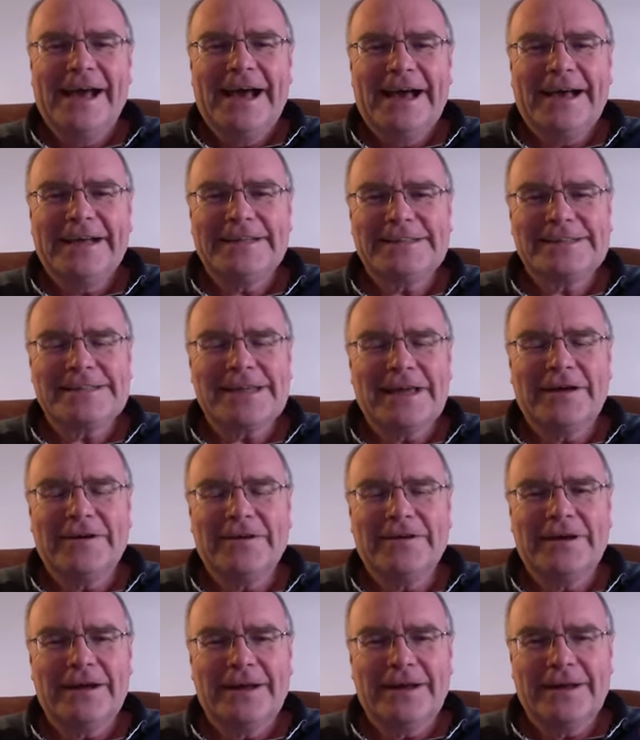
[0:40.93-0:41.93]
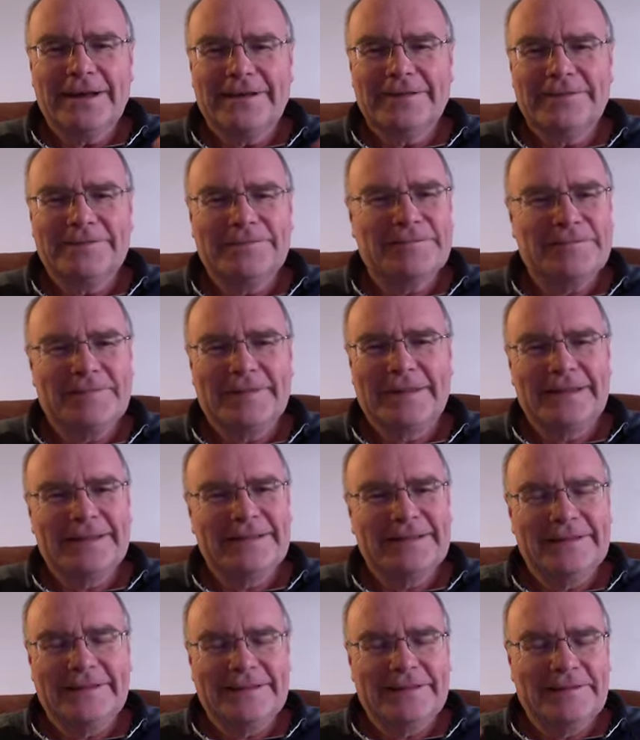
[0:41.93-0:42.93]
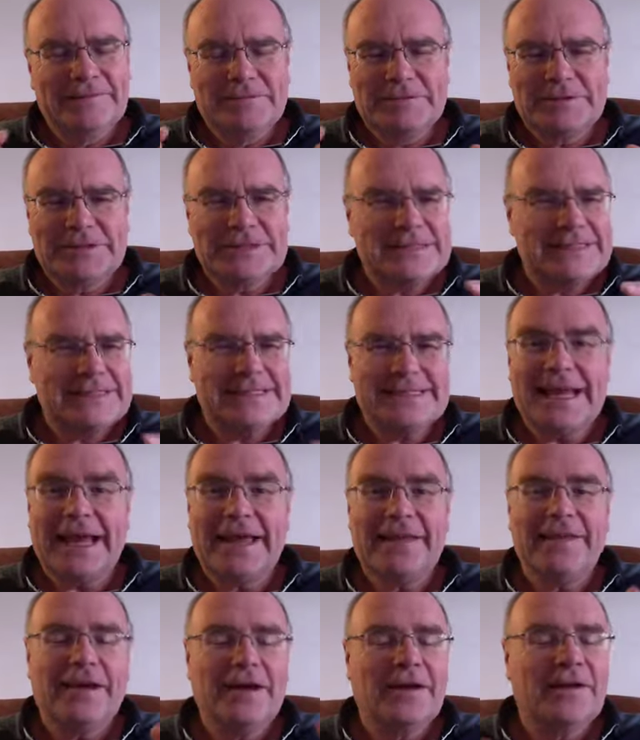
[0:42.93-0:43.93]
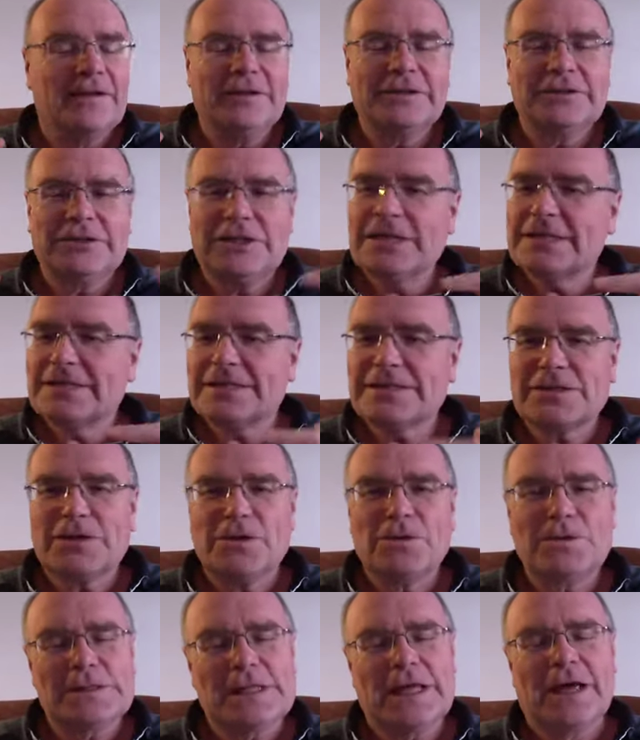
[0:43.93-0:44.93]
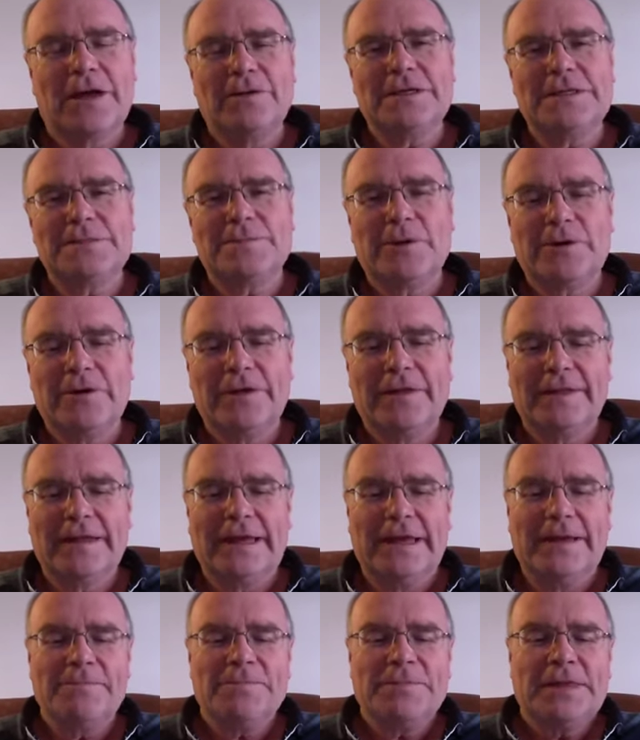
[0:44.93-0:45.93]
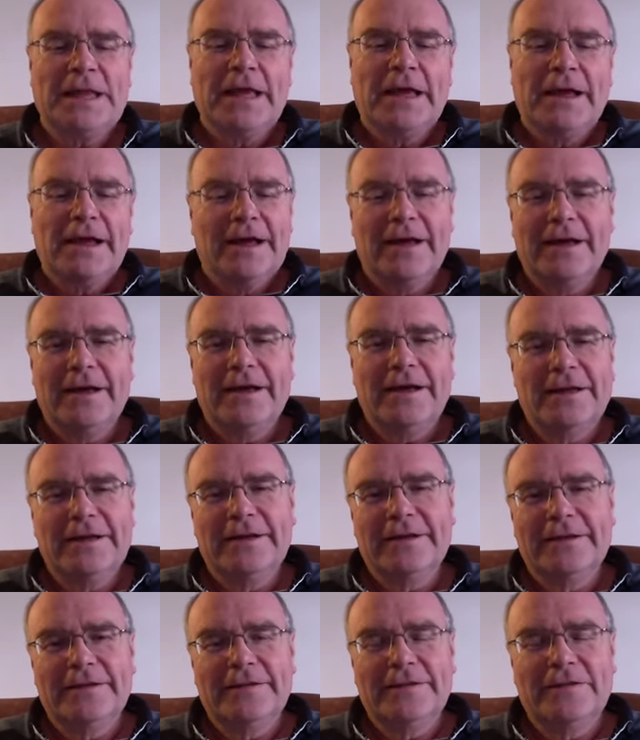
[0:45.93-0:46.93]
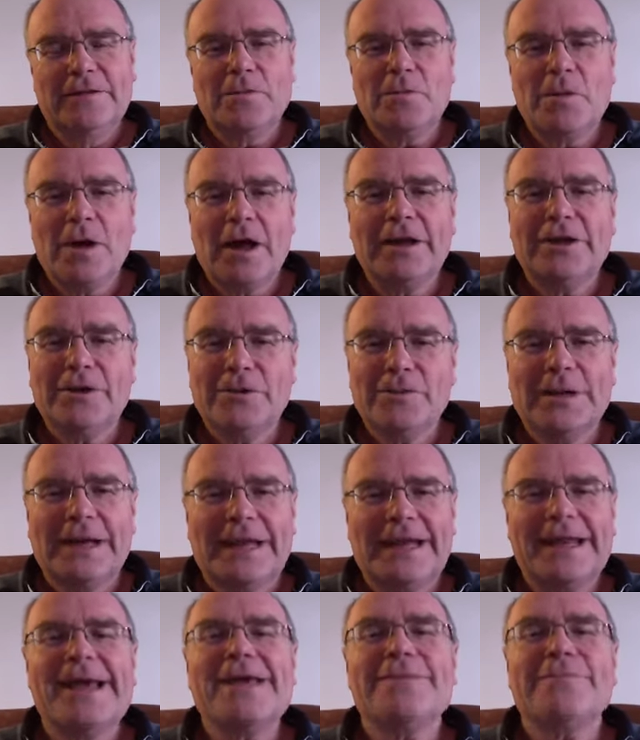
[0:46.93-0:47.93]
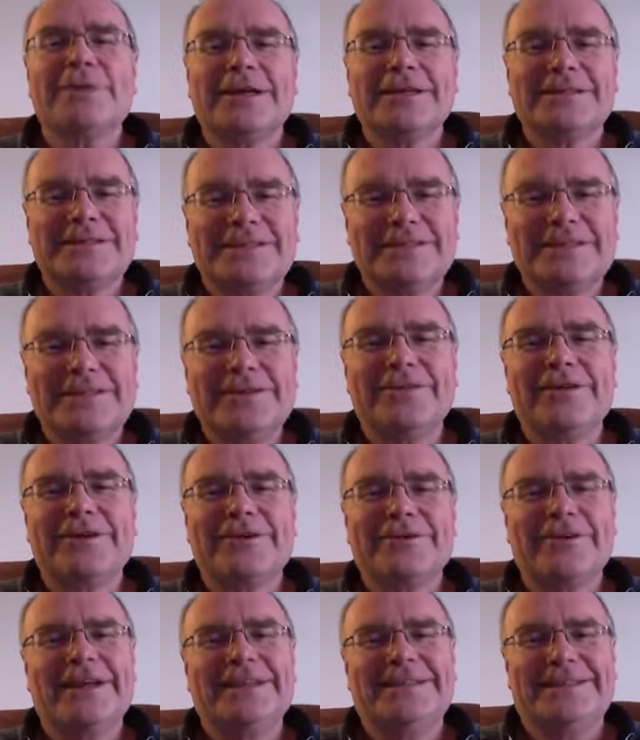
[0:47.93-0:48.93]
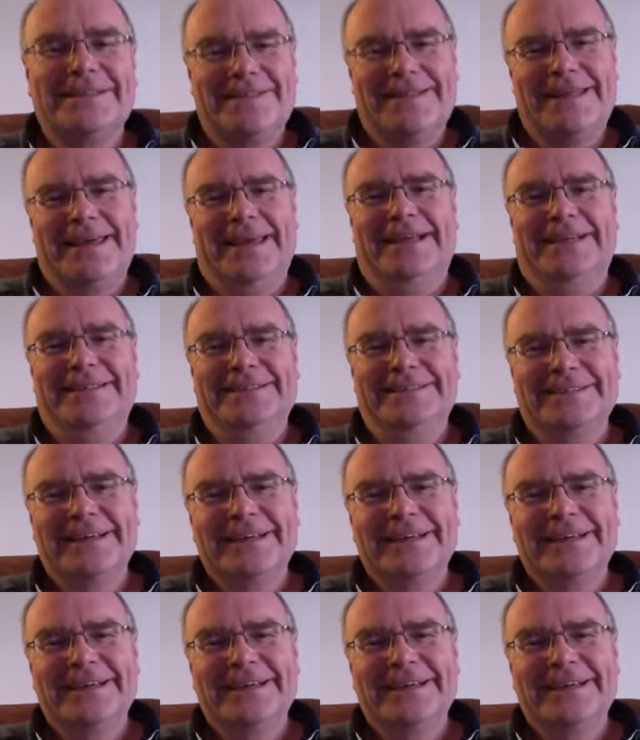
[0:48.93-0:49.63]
And so just to say that Jesus calls the Holy Spirit the one who will enable us to do the greater things.